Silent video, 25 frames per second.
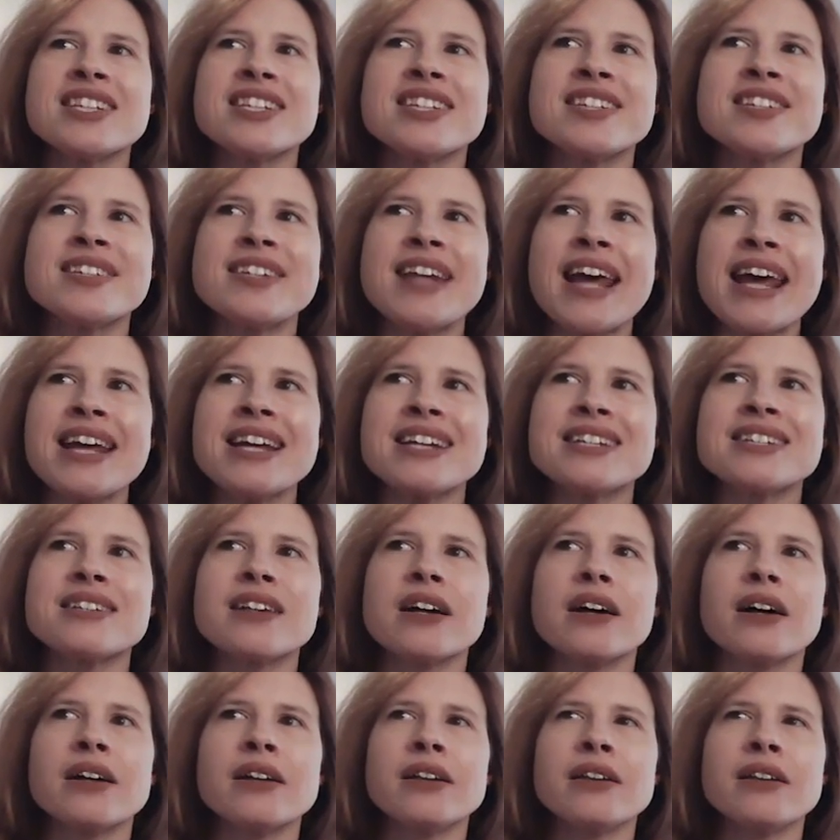the
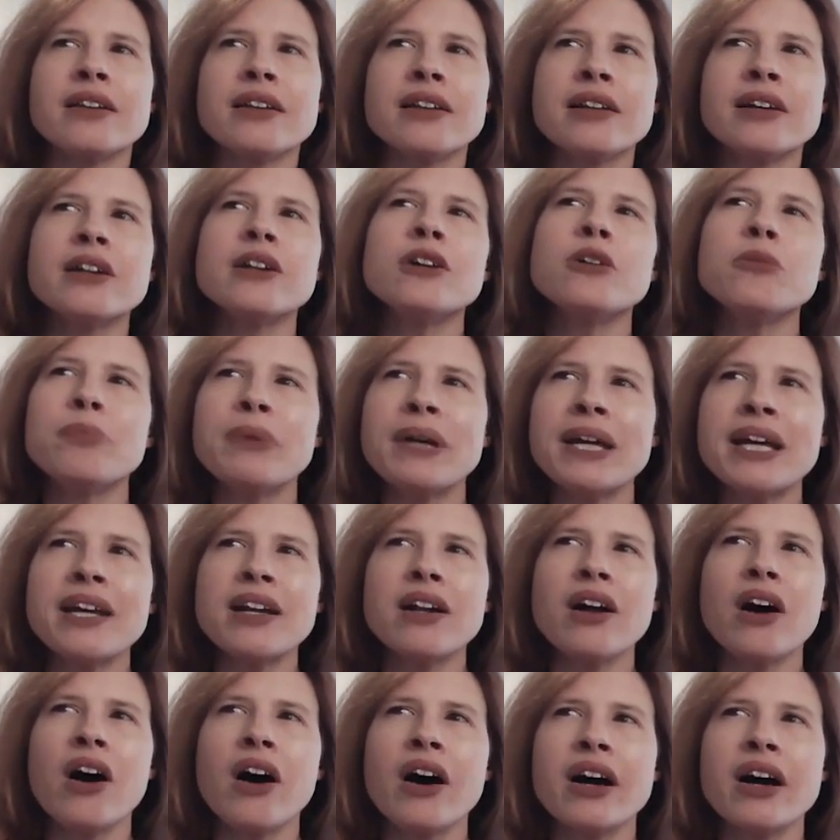stakes a little bit